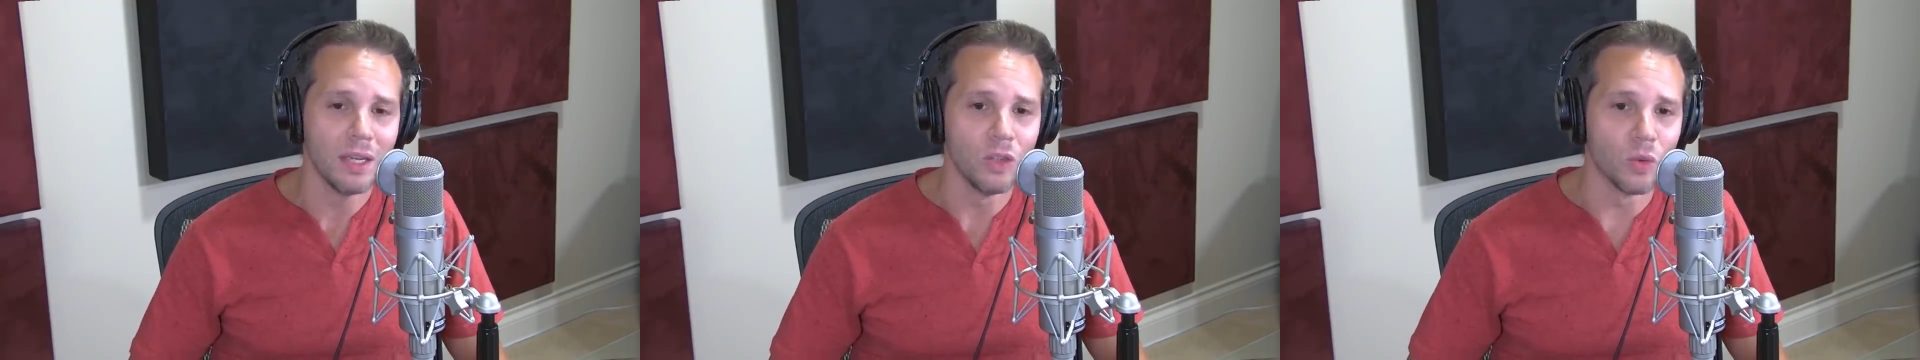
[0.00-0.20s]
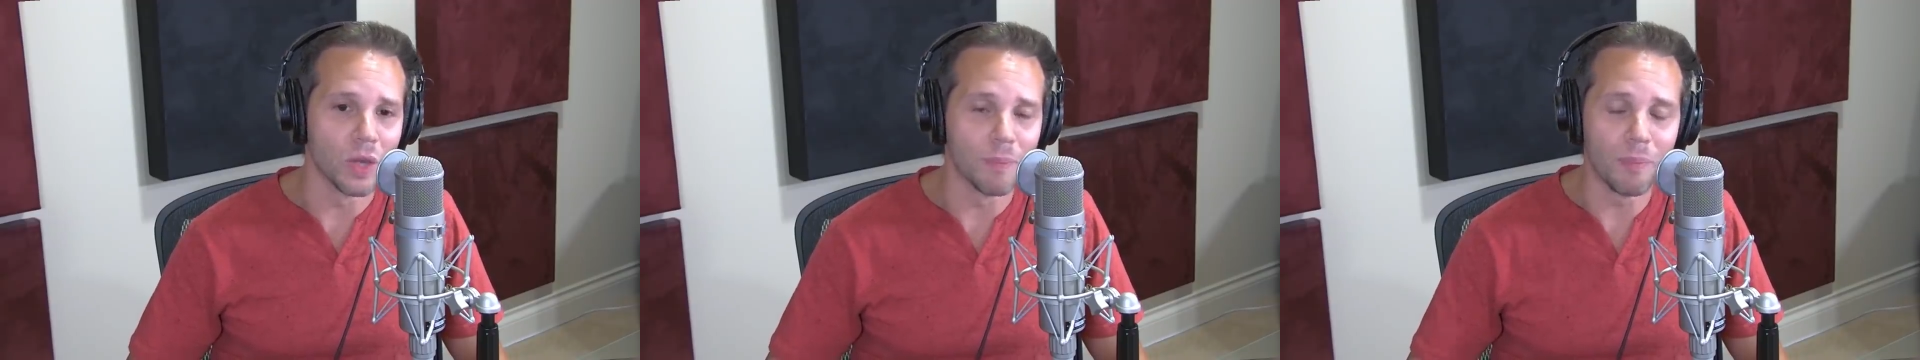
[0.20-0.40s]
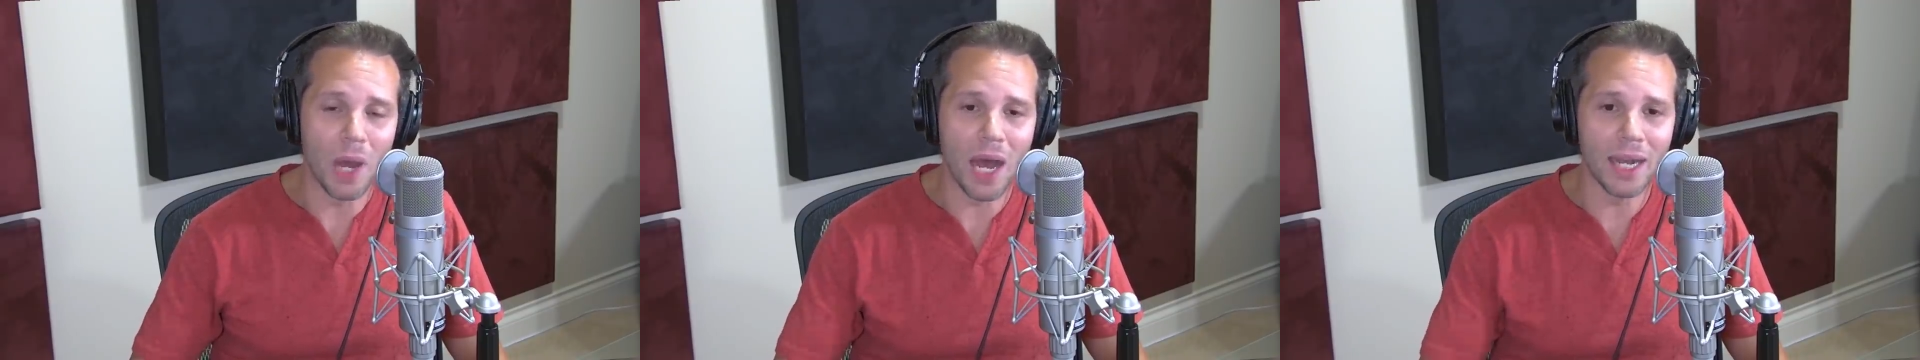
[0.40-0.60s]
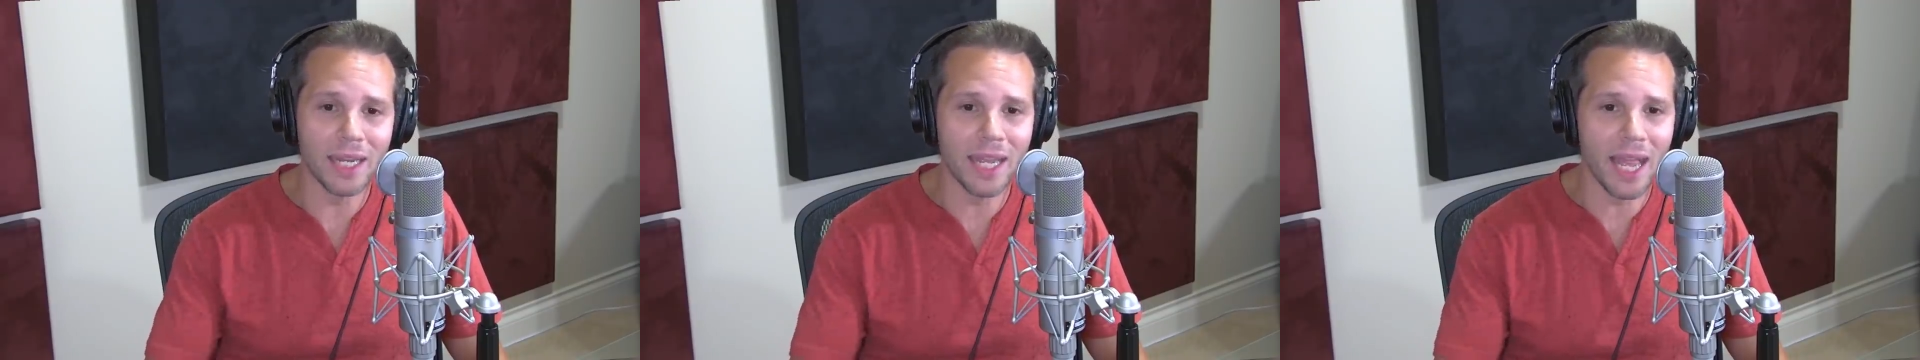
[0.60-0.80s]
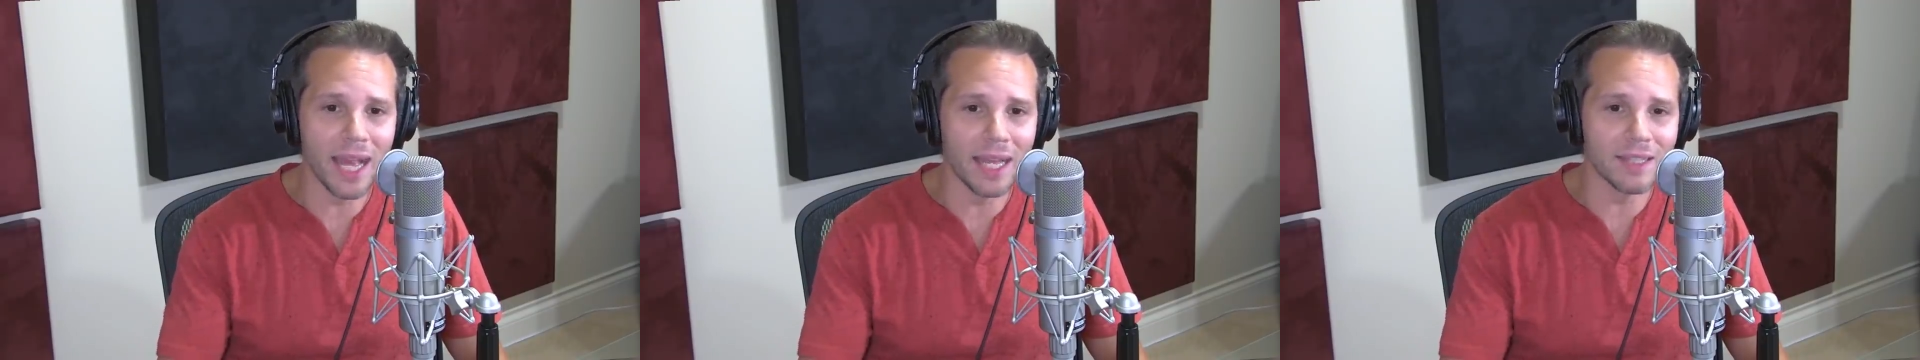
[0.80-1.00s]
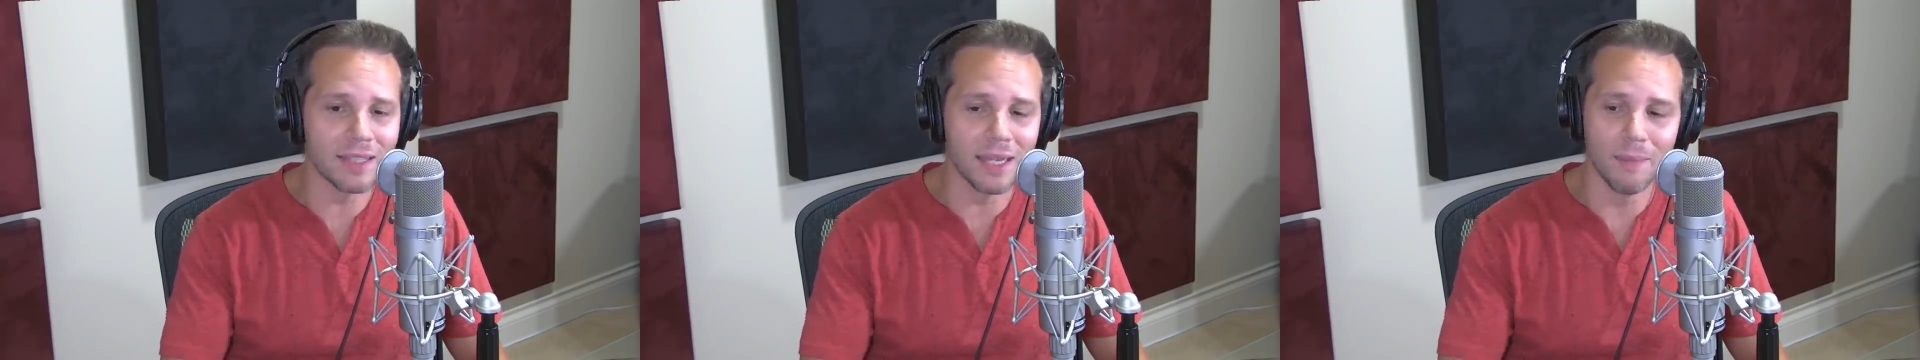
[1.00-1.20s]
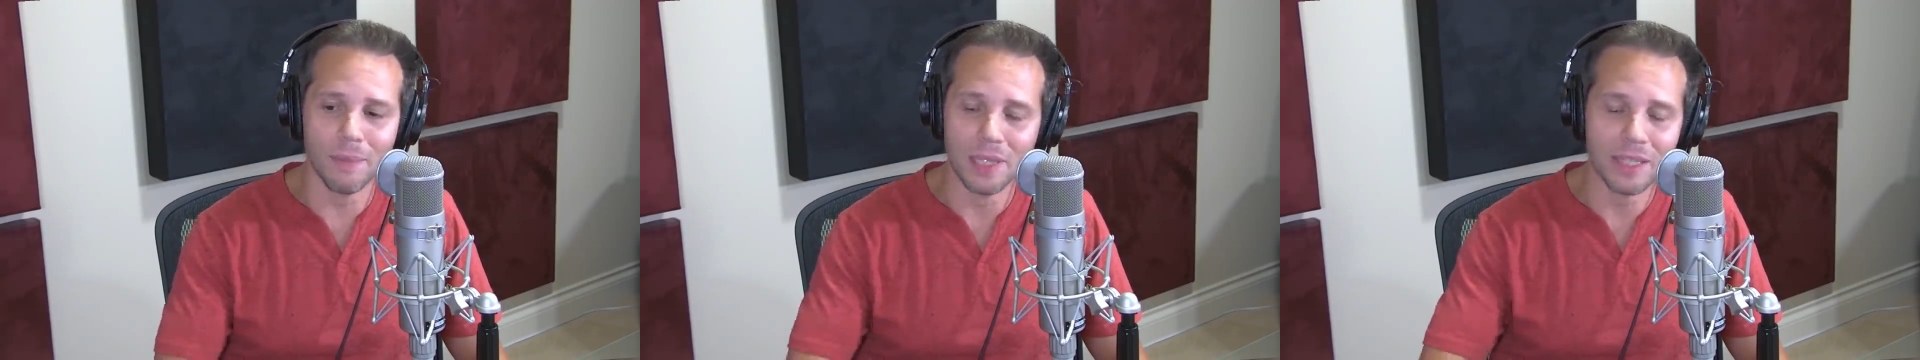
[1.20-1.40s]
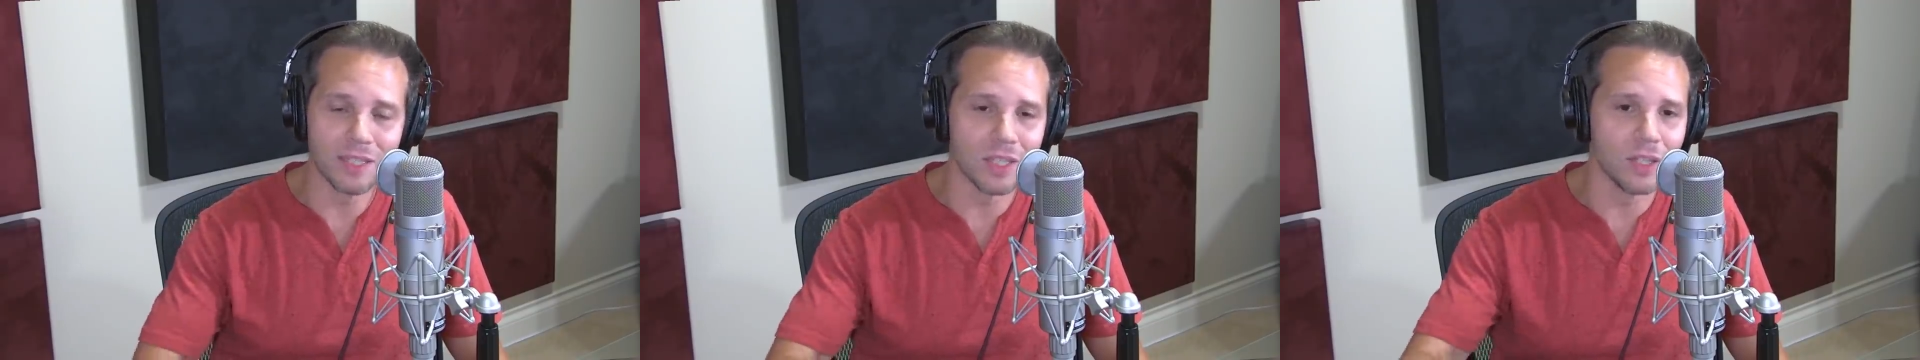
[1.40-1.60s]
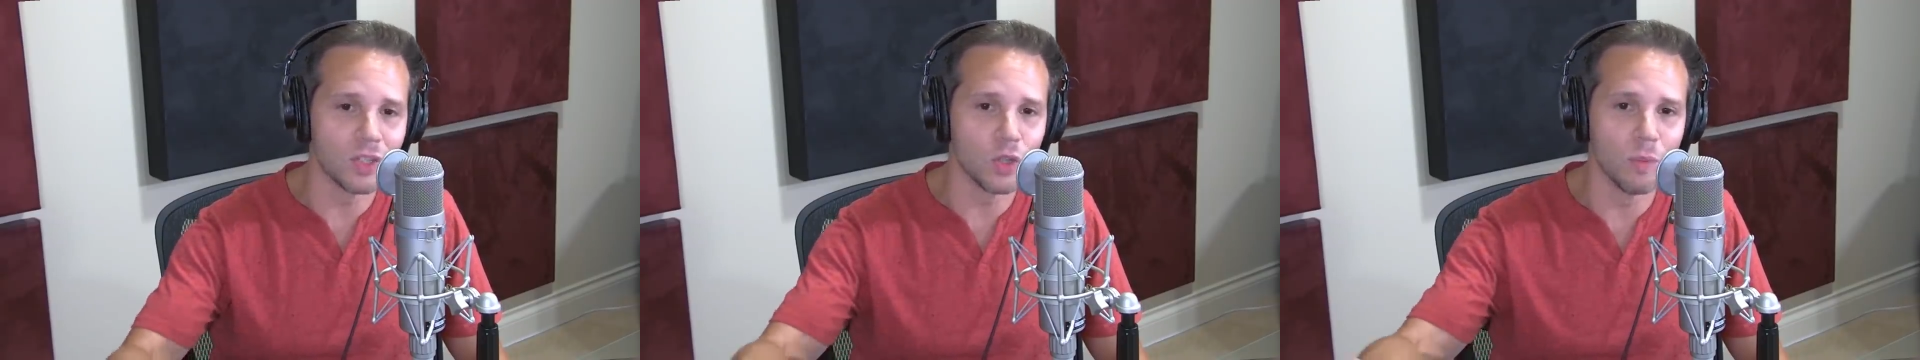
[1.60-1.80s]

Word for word: You can podcast them, listen